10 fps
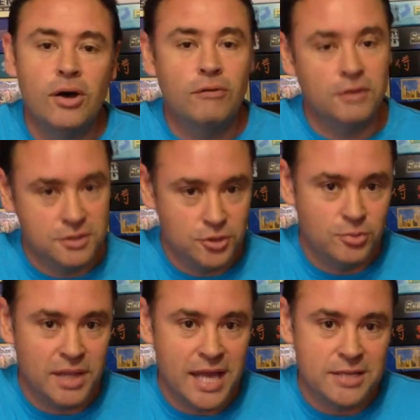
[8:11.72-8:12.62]
of a
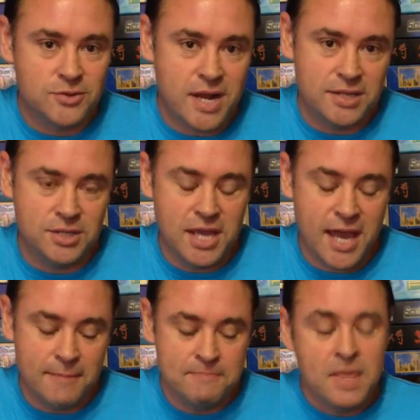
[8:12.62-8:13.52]
2-player strategy
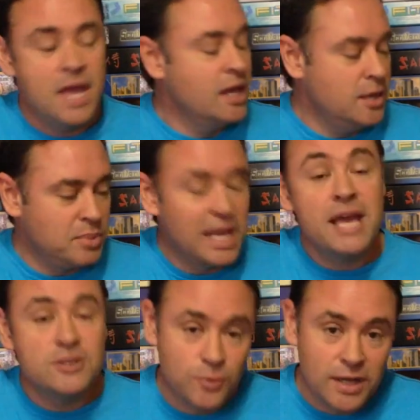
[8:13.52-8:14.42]
game. It
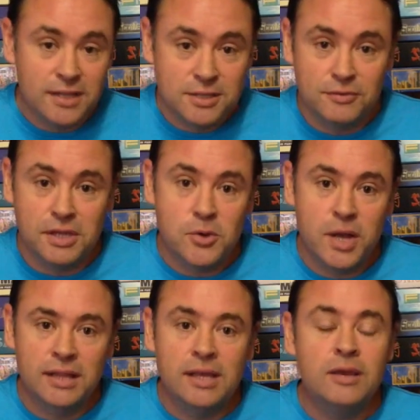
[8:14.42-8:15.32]
plays relatively
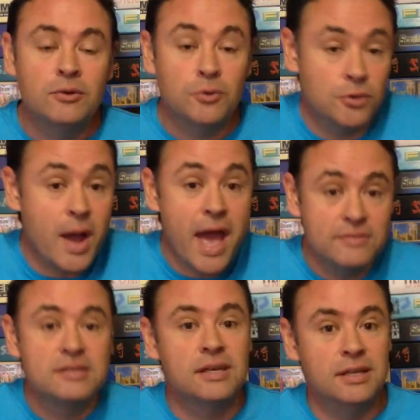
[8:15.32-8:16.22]
quickly, although I have
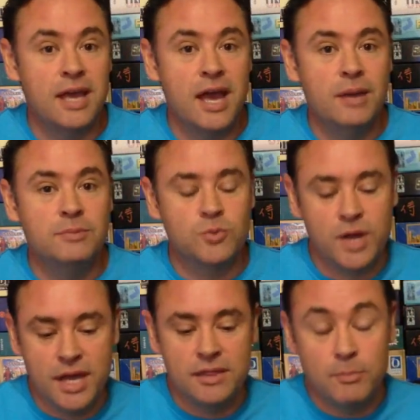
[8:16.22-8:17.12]
seen games
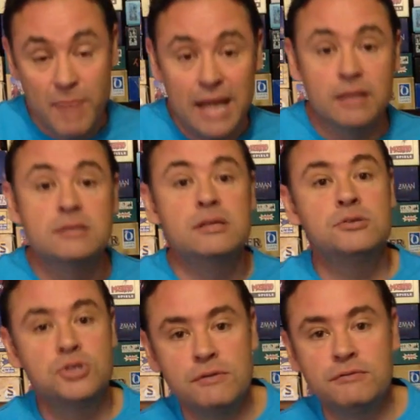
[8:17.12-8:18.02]
where the balance has
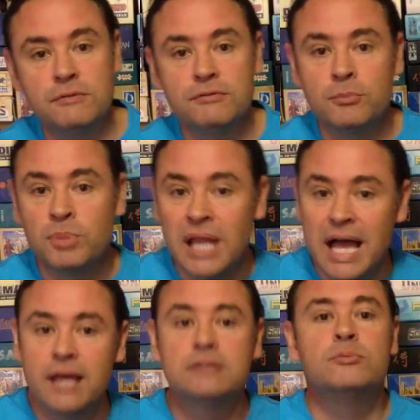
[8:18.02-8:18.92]
shifted from
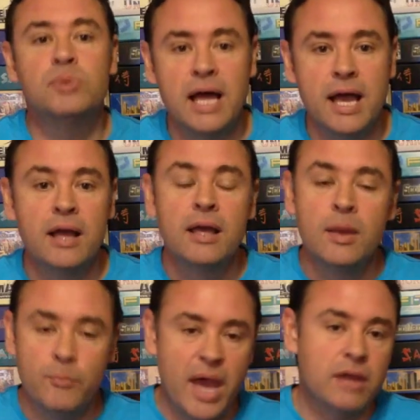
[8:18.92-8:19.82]
player to player
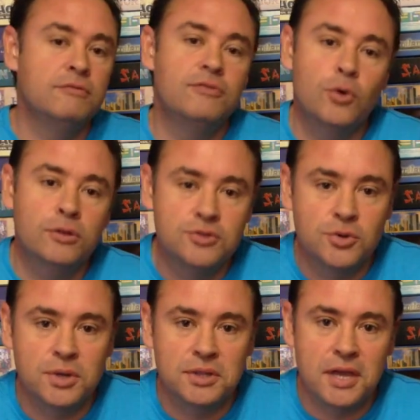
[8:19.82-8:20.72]
back and forth
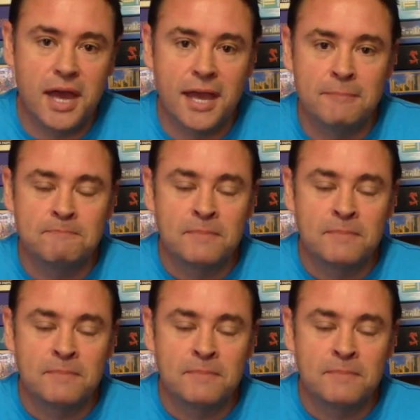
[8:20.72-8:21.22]
during the game.